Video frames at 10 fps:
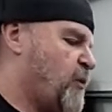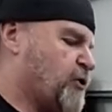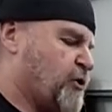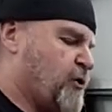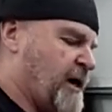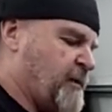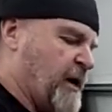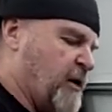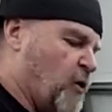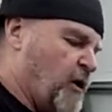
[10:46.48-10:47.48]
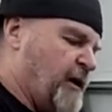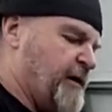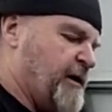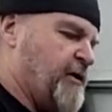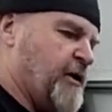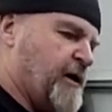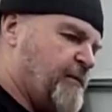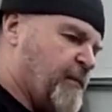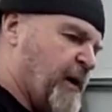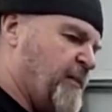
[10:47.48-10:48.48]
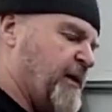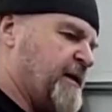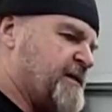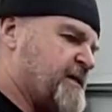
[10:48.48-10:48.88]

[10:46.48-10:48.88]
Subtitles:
put your correct amount of oil in there. You're going to pump it,